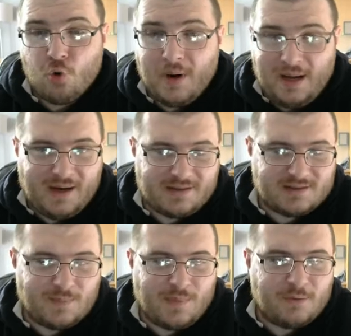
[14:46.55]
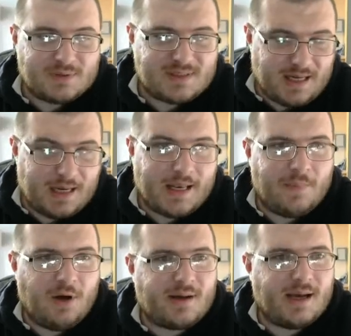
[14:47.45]
when it matters the most in the
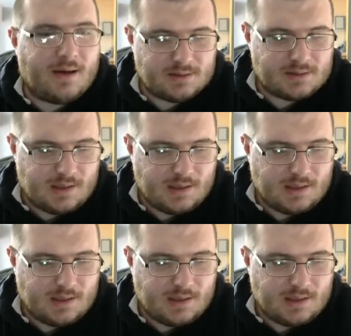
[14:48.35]
knockouts.